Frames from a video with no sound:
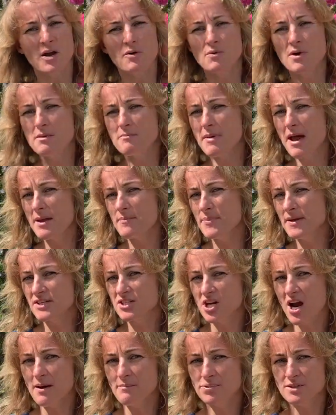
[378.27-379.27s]
we may be
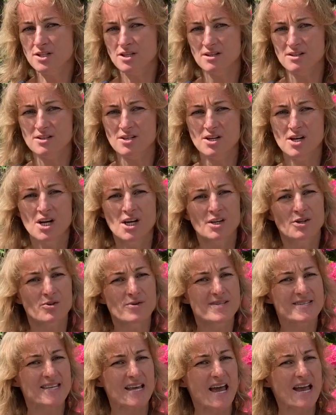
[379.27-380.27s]
tempted to
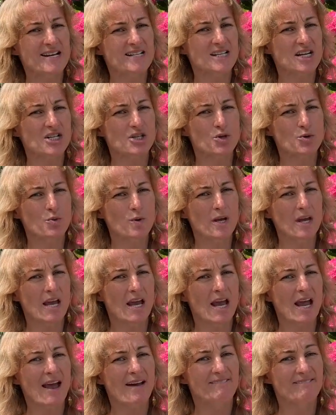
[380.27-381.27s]
say that we
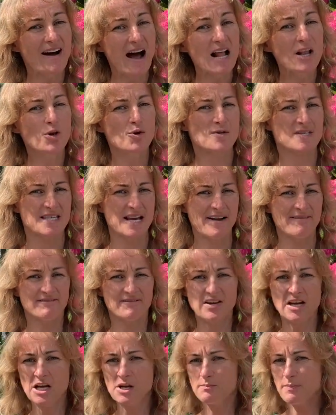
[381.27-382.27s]
value
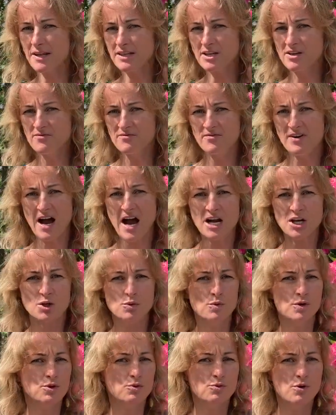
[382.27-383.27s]
something, but in fact
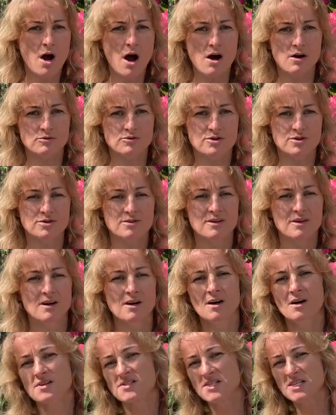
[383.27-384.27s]
we do not.
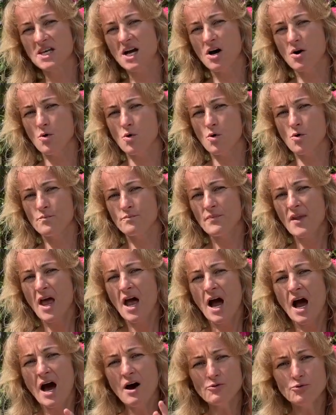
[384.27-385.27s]
So,
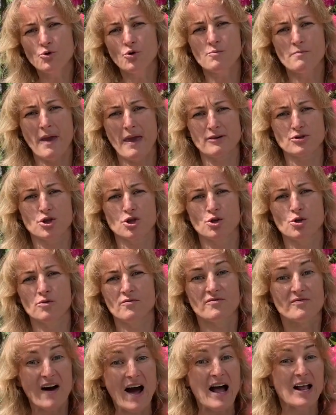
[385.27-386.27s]
how to measure
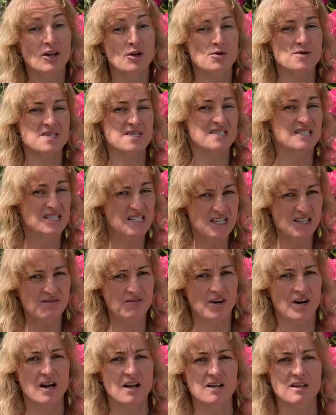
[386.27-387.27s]
values
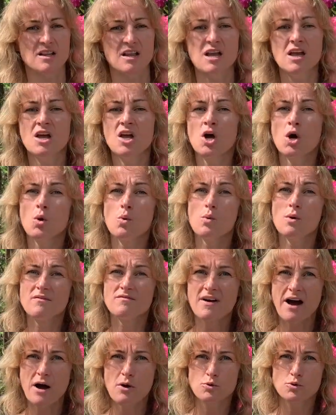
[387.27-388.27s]
differently
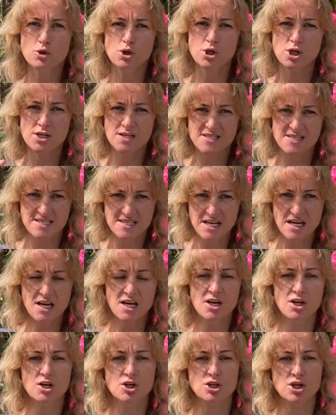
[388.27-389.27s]
without
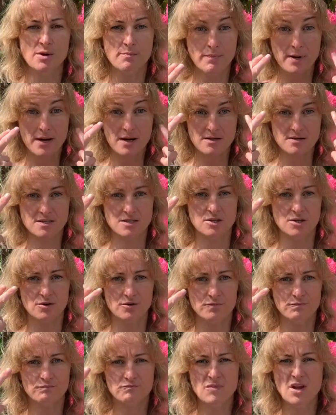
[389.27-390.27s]
seeing the
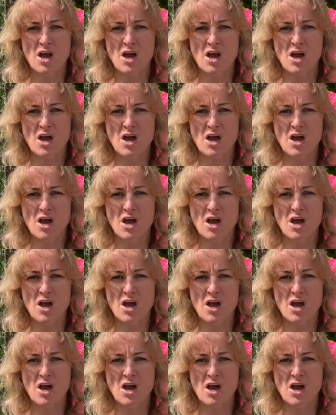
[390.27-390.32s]
person?